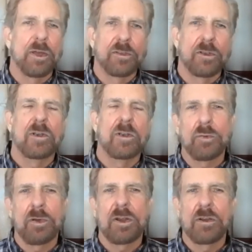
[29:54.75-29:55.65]

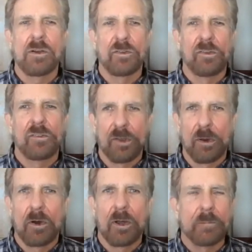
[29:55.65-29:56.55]
weather and predators and
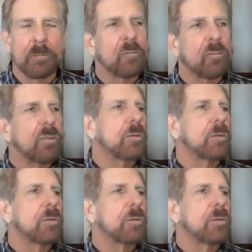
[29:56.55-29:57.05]
so on.